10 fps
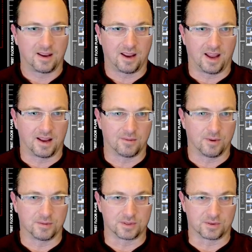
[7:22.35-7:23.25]
And what
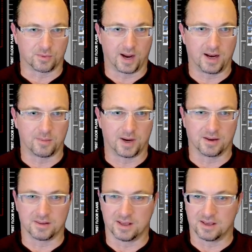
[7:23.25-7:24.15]
was great
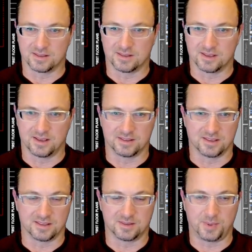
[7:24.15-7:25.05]
about this is
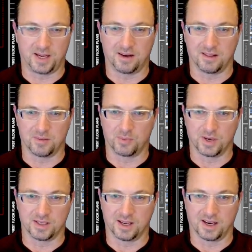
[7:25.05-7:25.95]
the speed of the
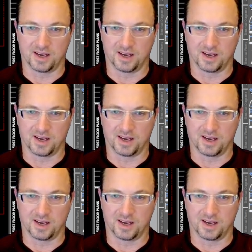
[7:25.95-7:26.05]
printing.